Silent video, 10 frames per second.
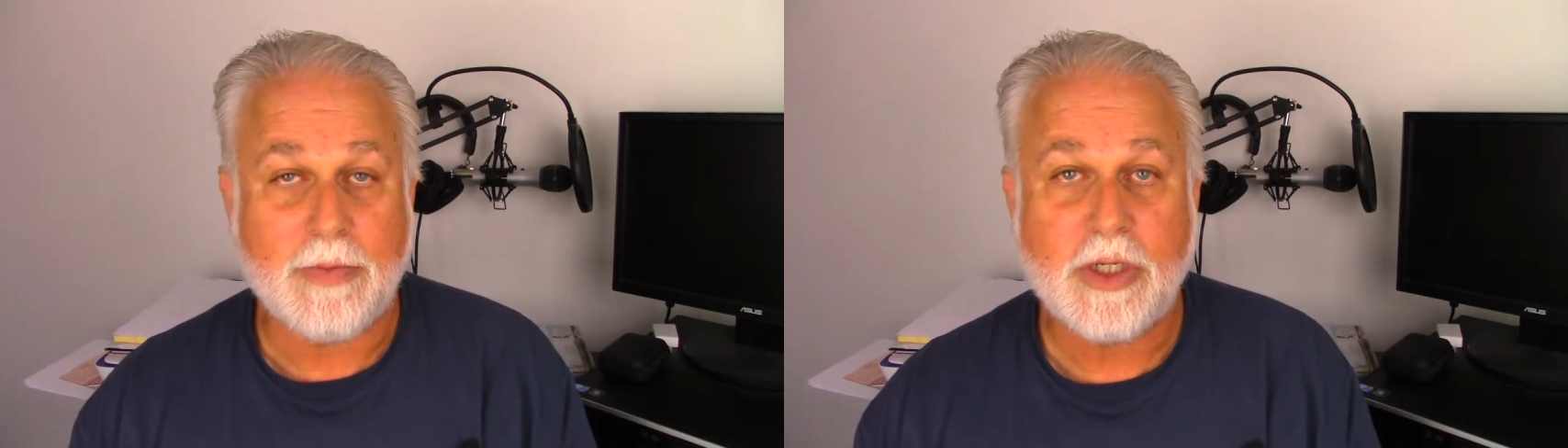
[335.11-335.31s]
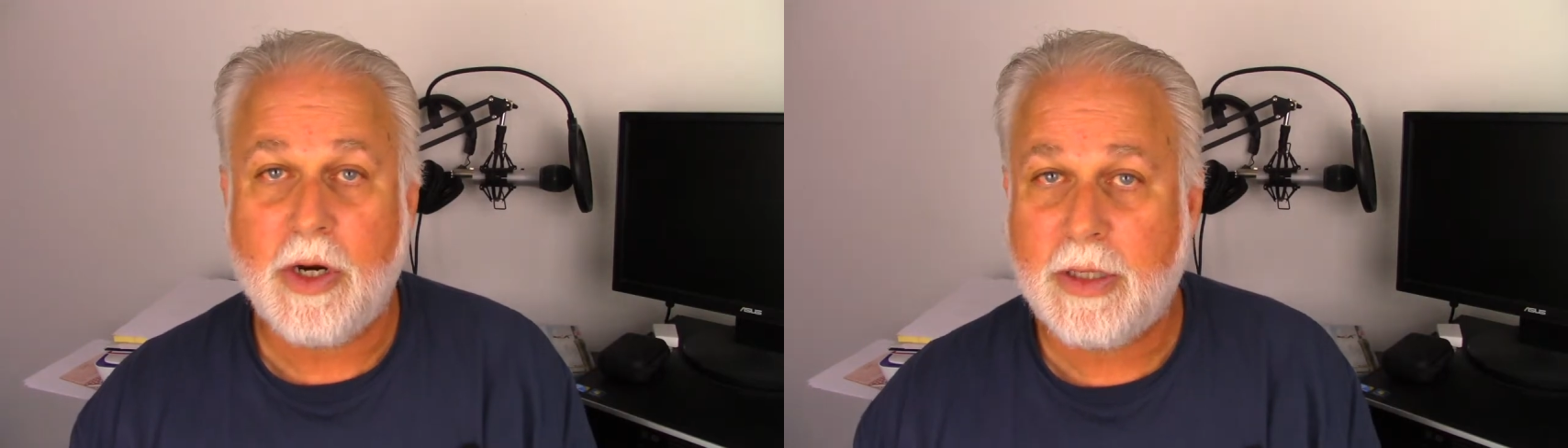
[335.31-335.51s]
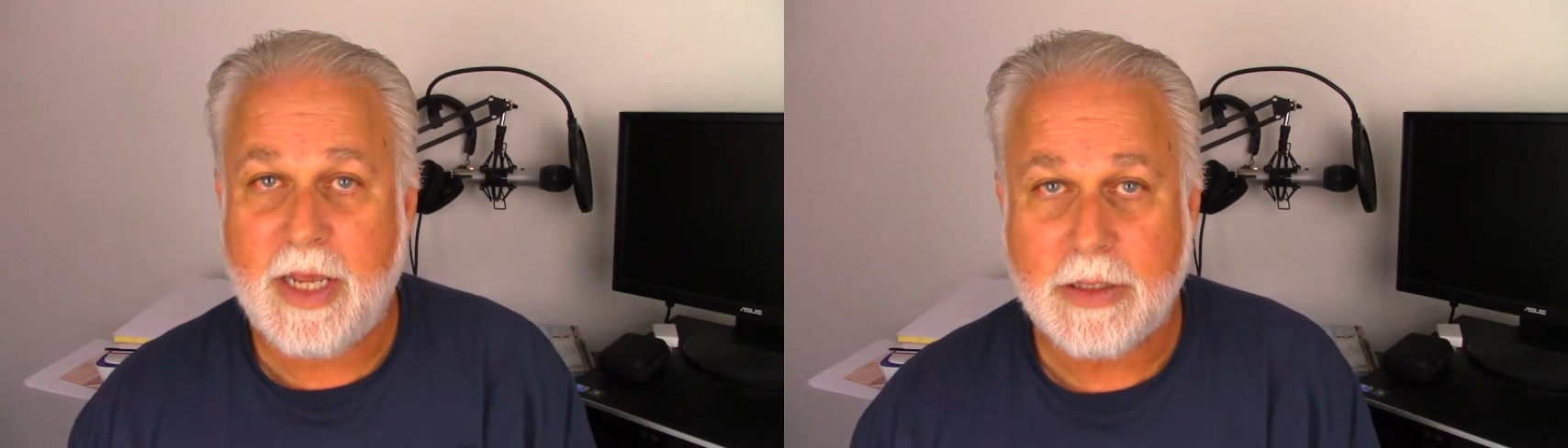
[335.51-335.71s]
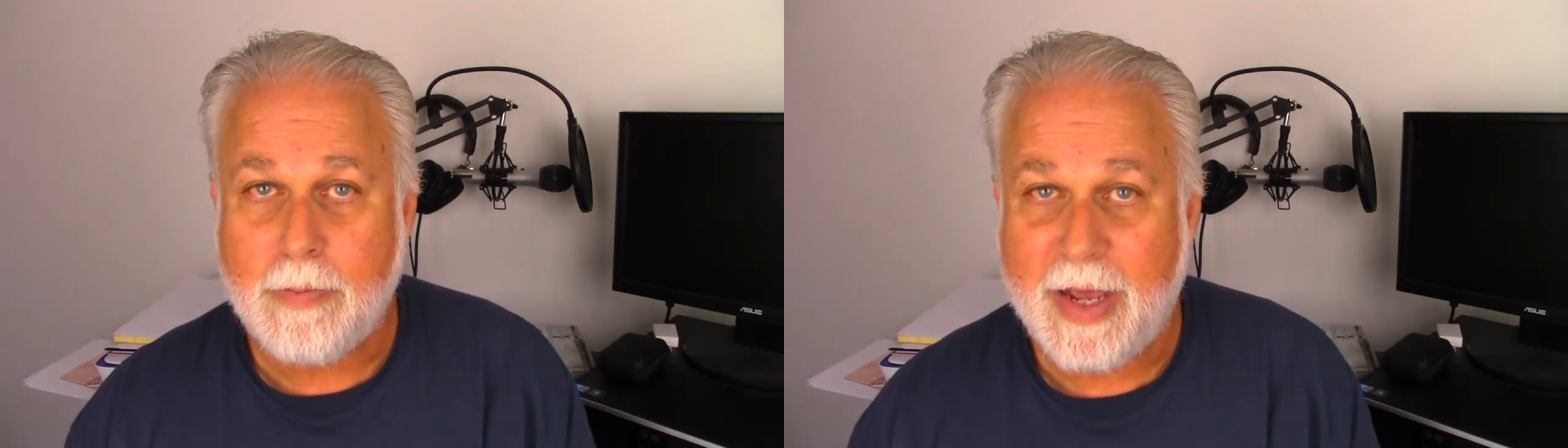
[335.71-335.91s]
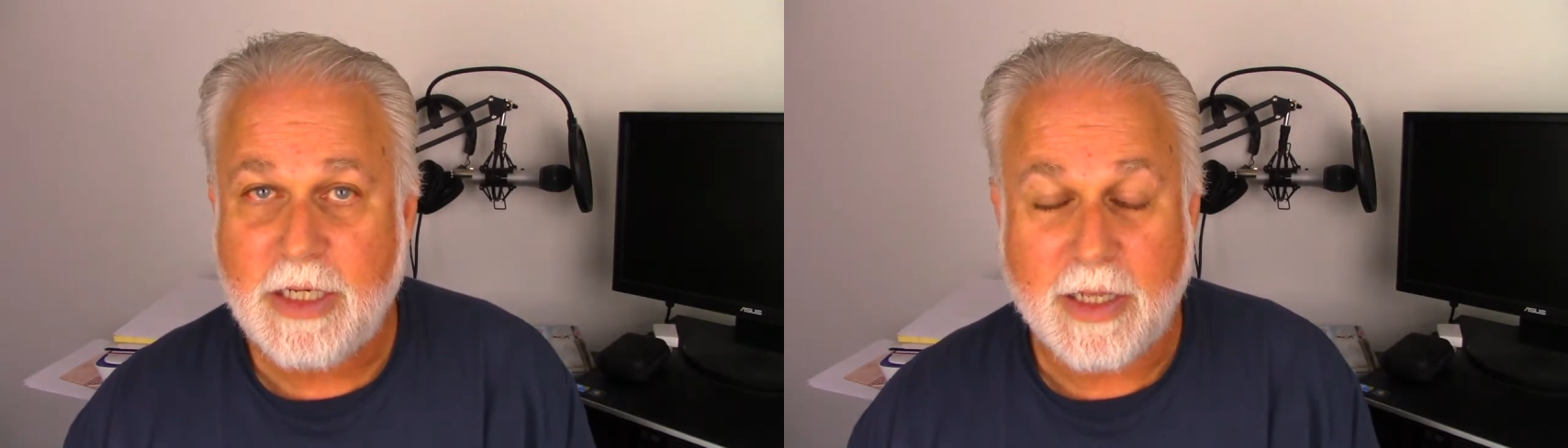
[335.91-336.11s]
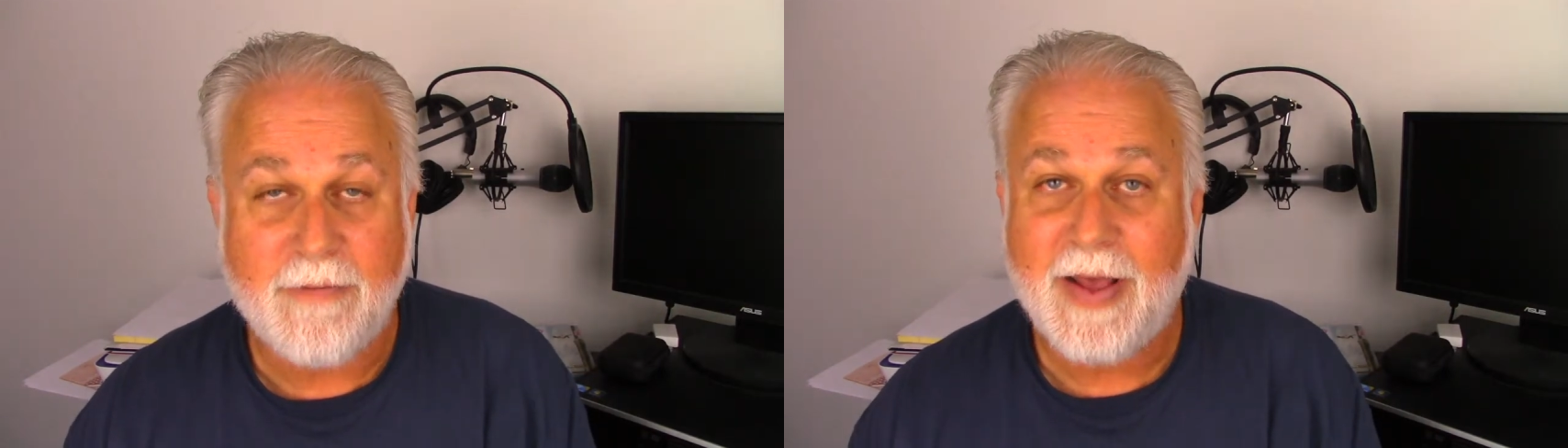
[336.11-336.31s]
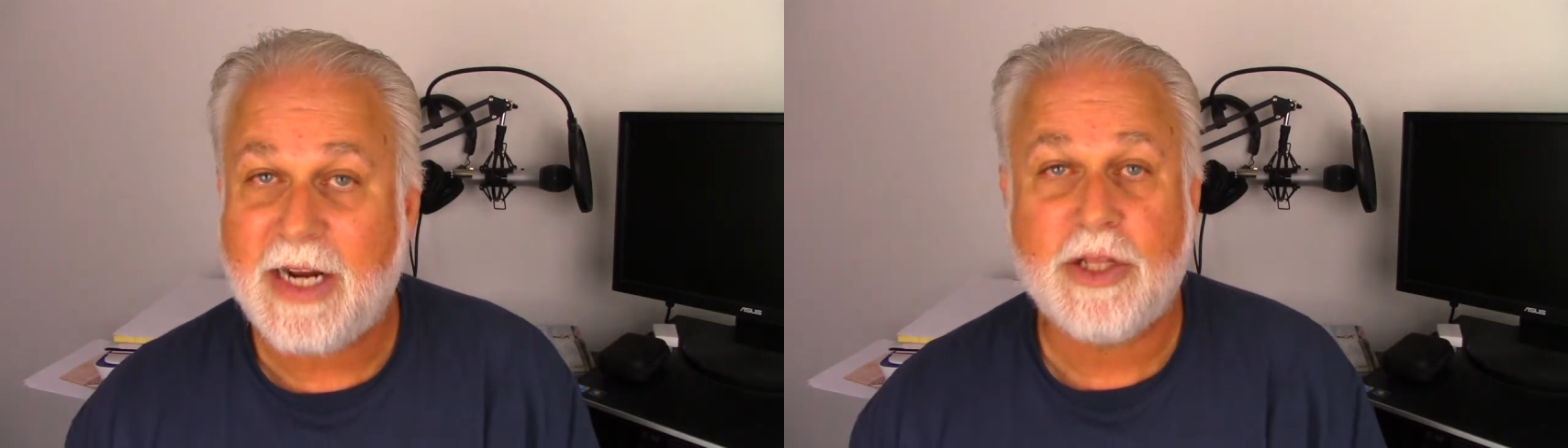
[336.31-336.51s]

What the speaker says: certainly isn't based on facts.